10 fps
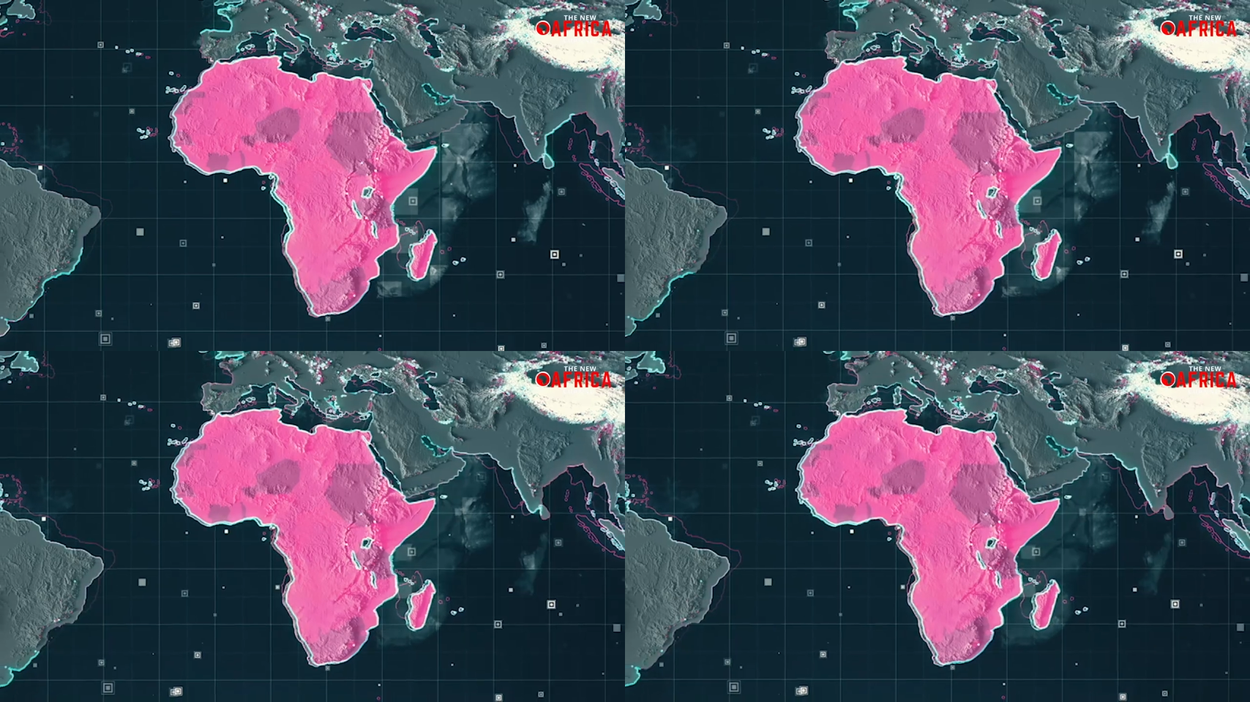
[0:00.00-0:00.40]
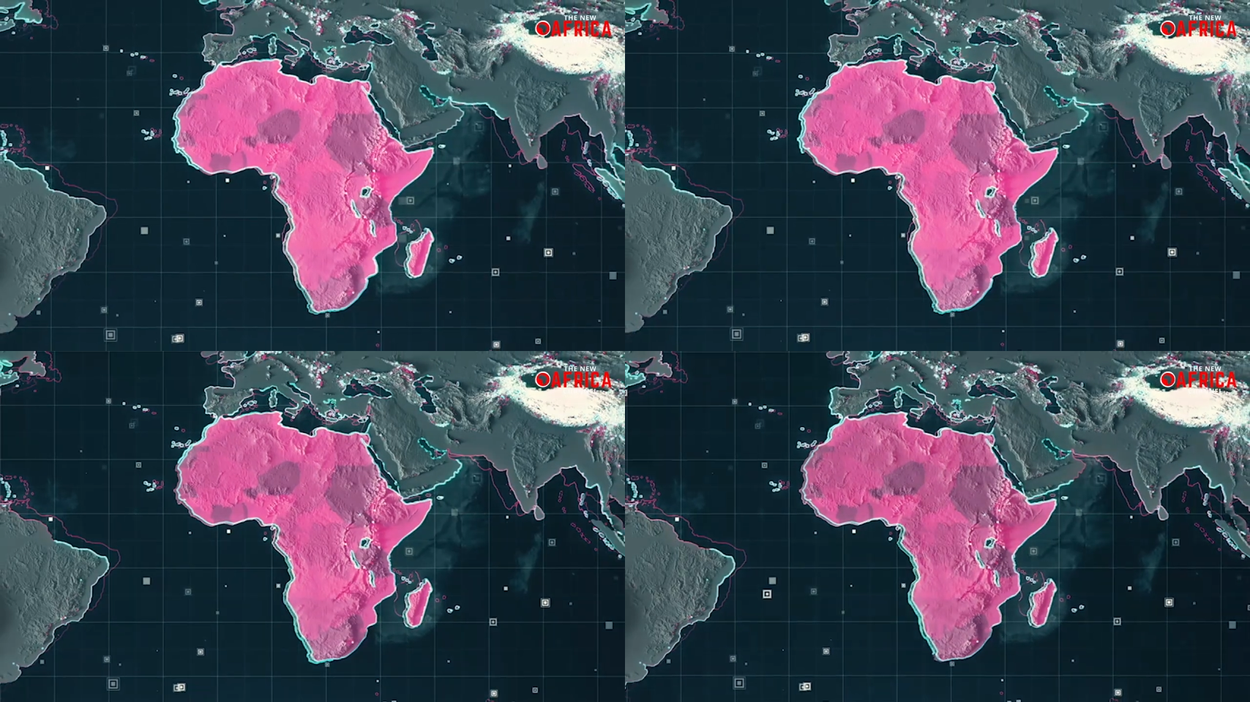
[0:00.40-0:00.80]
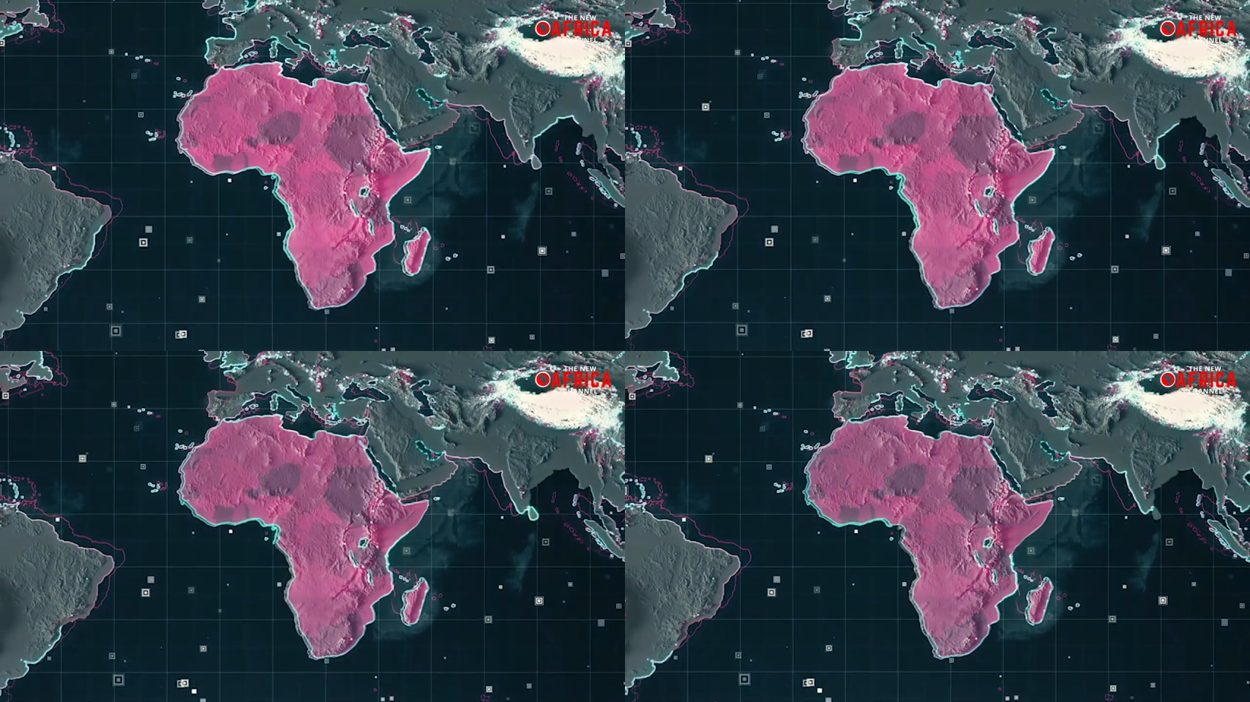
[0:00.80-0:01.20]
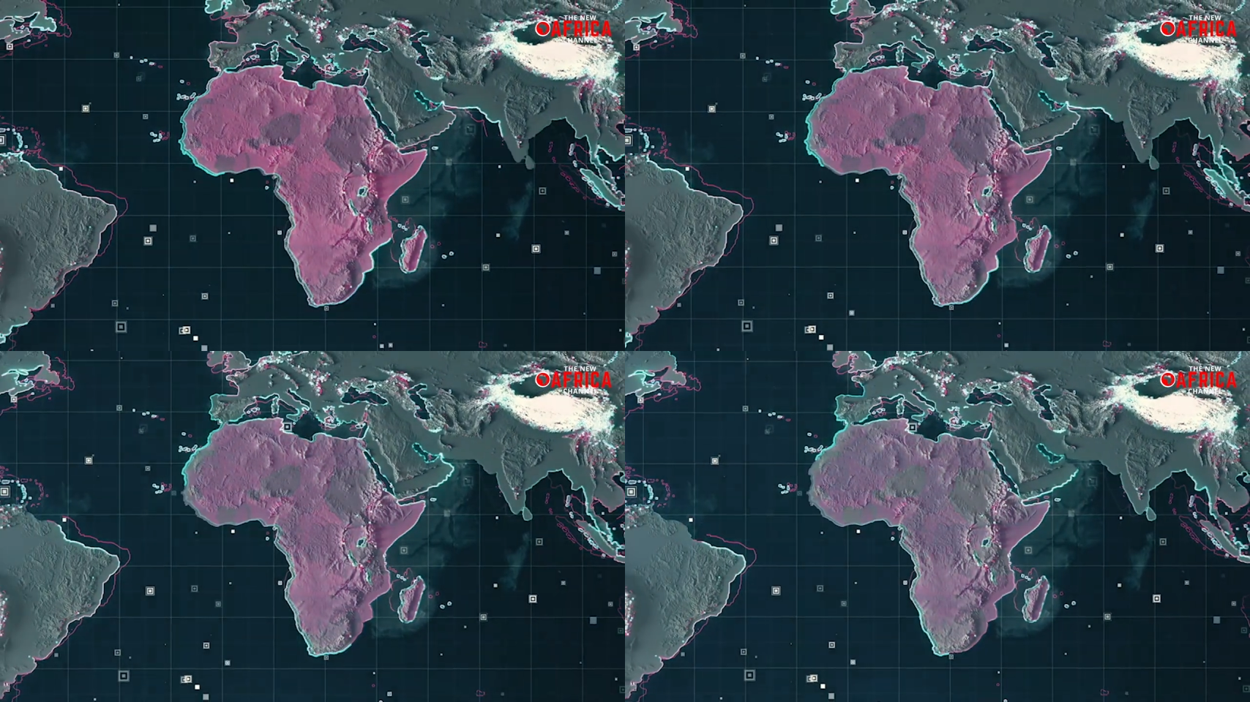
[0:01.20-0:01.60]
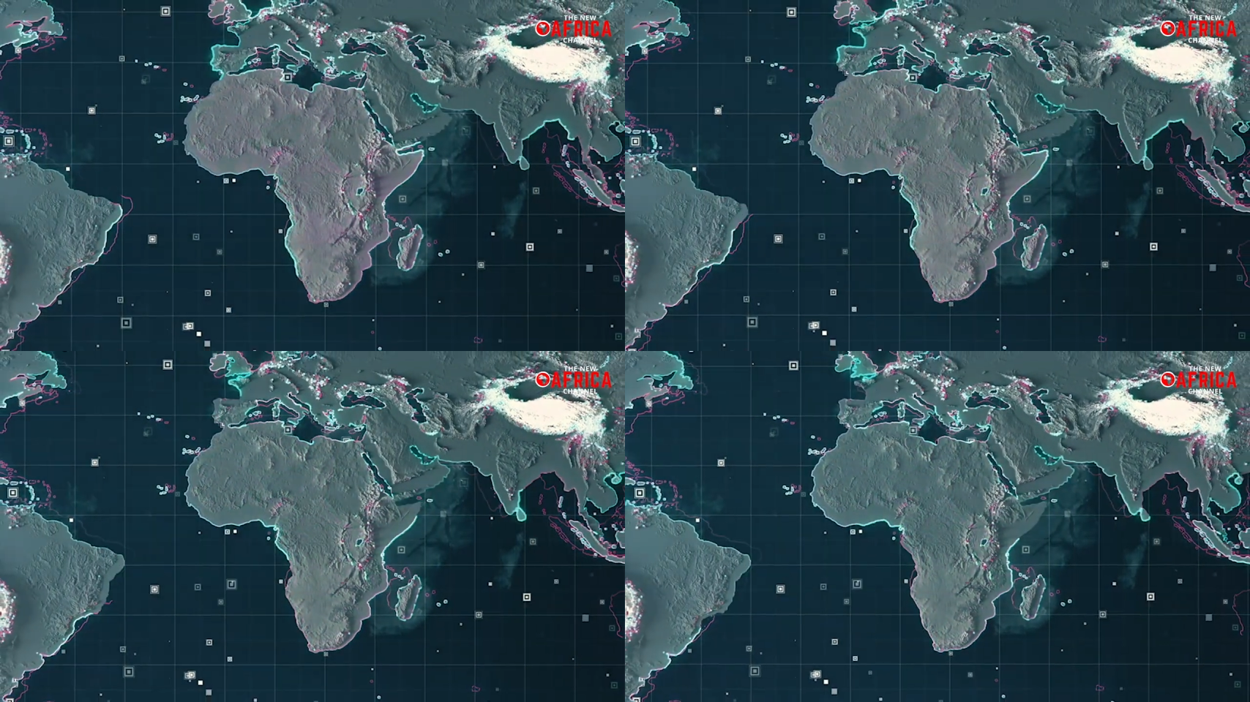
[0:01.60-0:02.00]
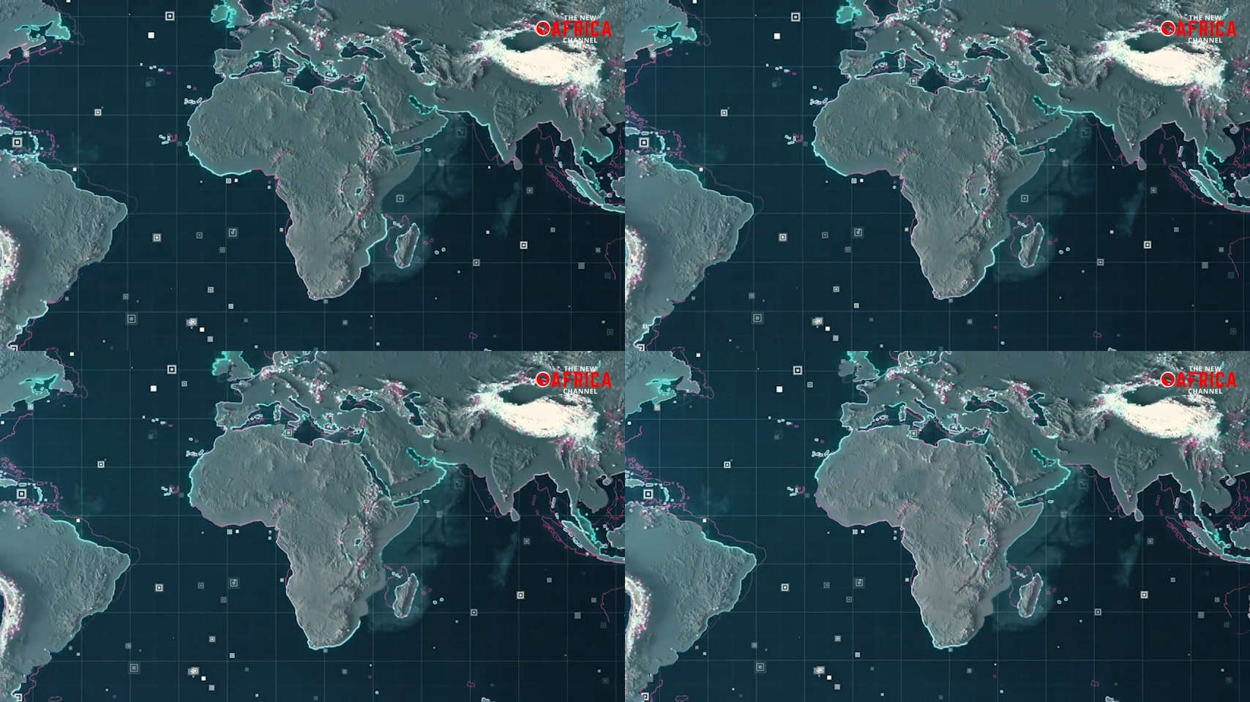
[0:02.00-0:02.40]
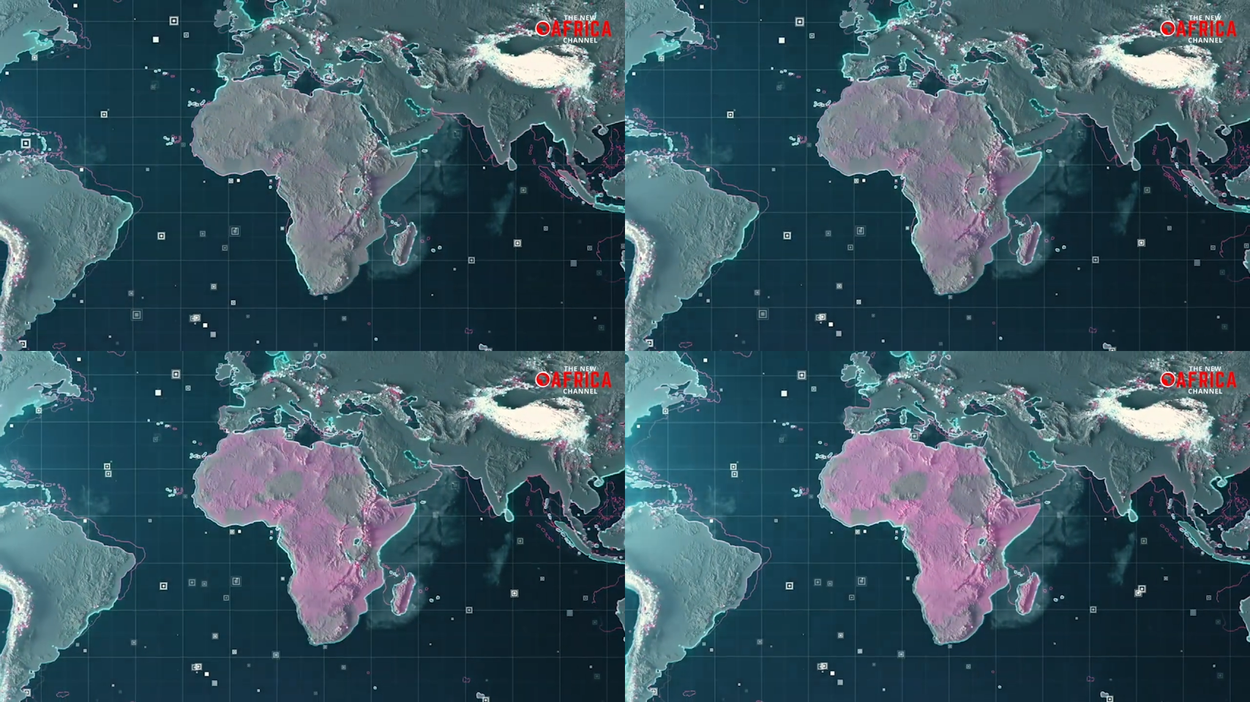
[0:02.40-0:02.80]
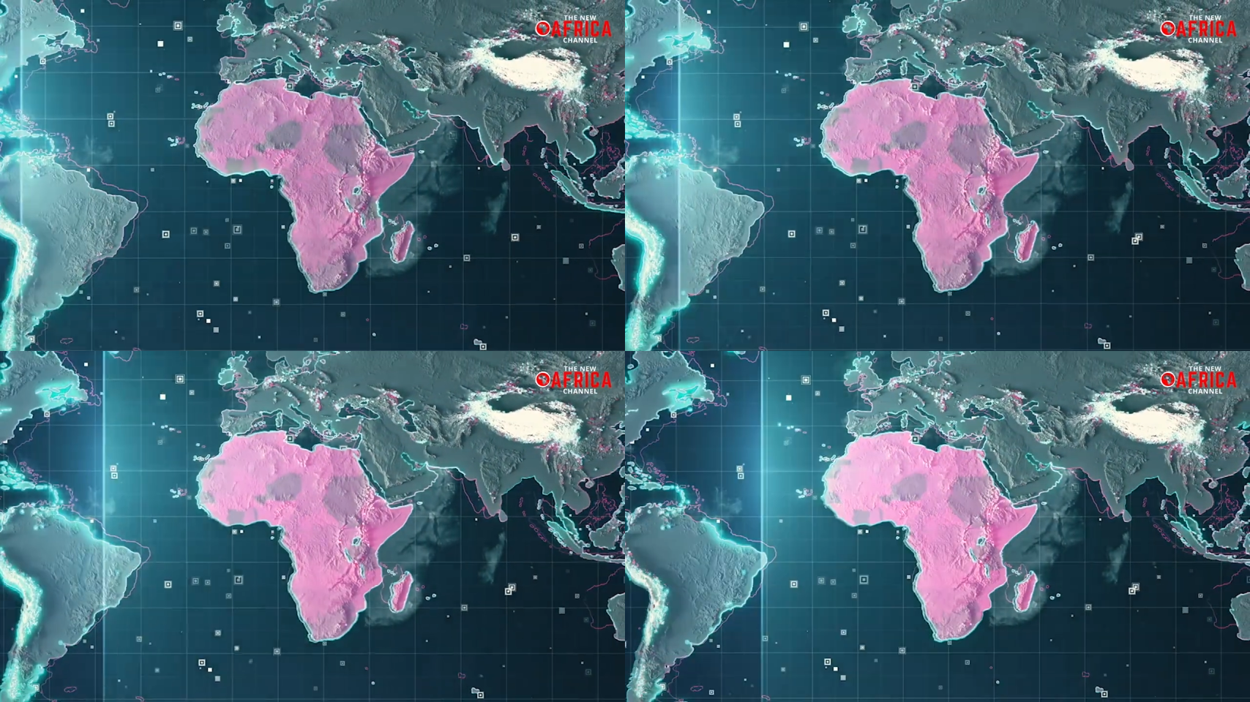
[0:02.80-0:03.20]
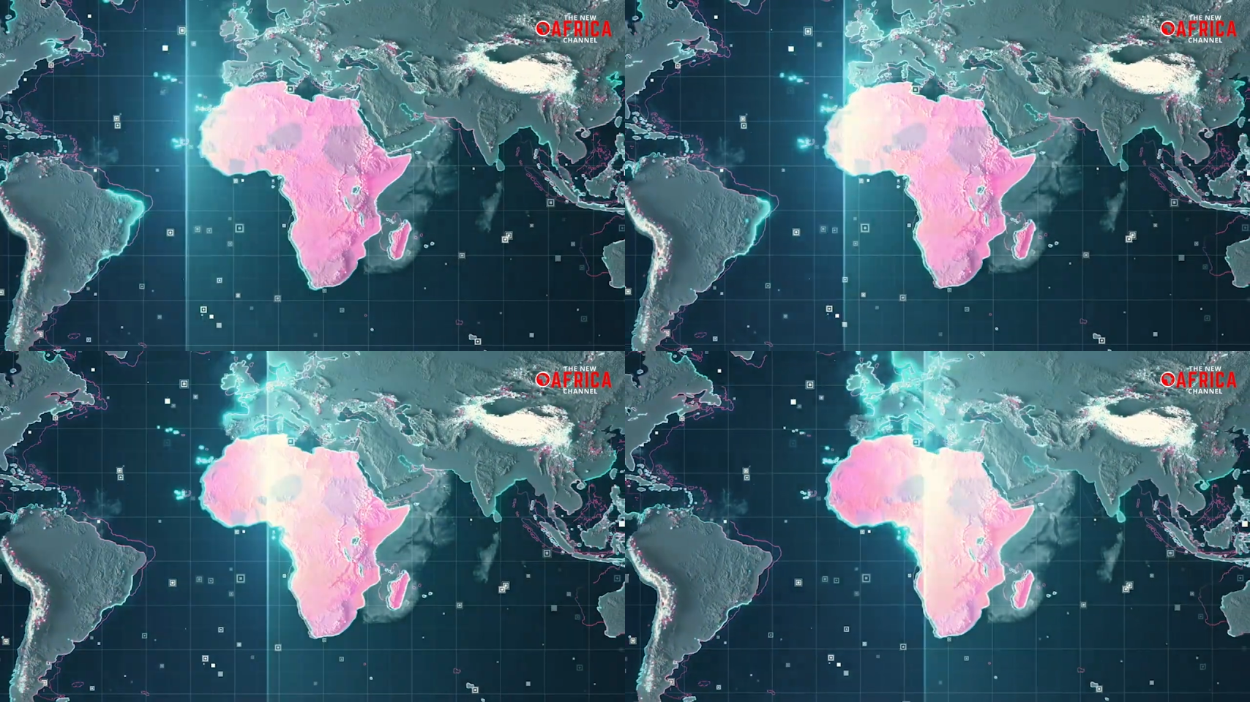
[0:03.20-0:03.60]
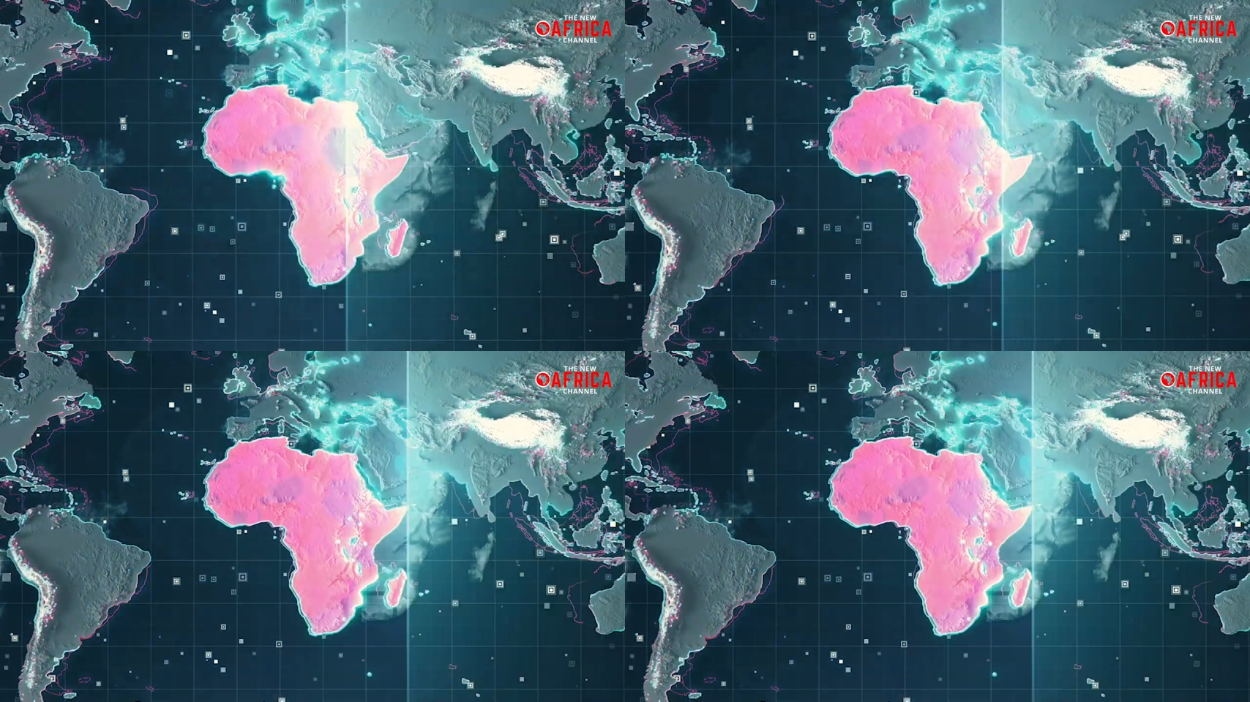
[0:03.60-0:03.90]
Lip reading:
[unreadable: no face in view]